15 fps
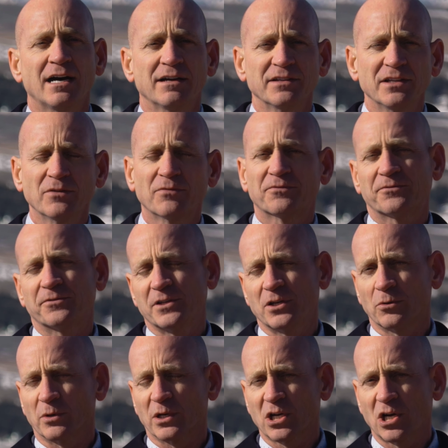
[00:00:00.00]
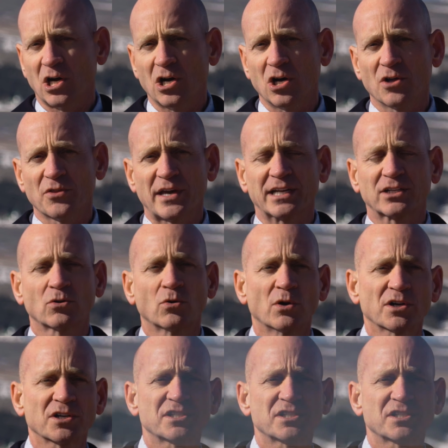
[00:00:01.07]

You recall that quarter